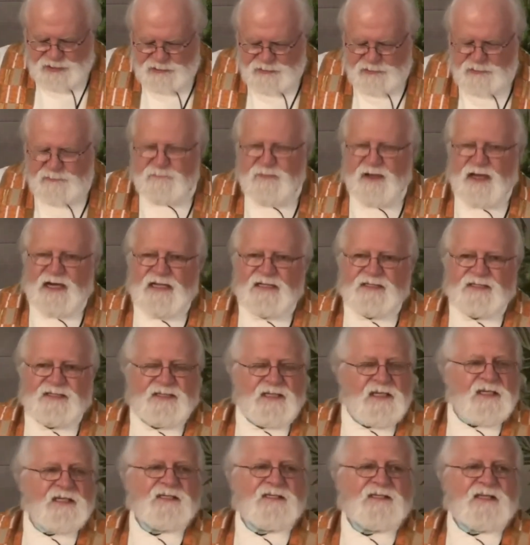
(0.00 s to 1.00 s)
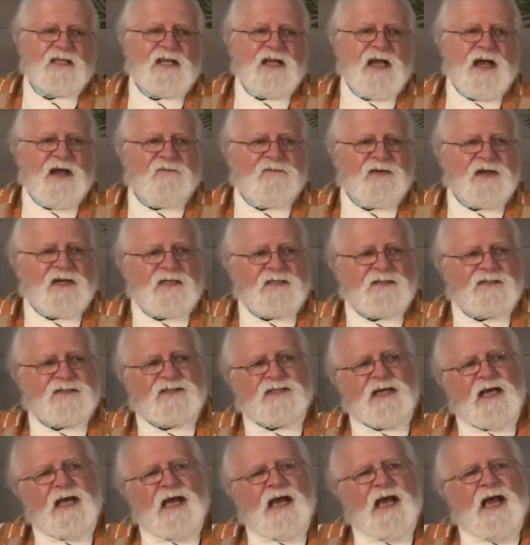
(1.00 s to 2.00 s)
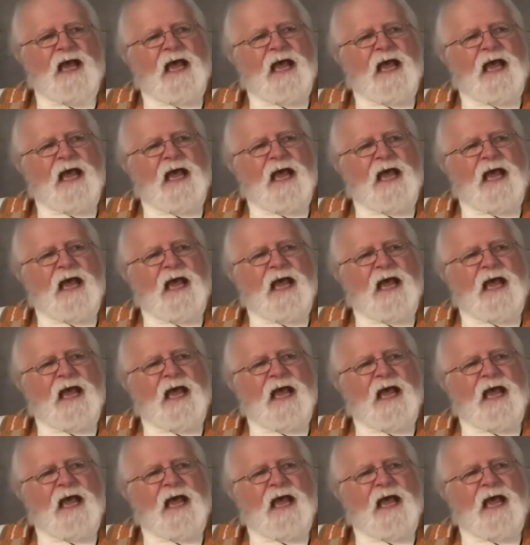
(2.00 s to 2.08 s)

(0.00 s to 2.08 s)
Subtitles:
tomb, but he sees the evidence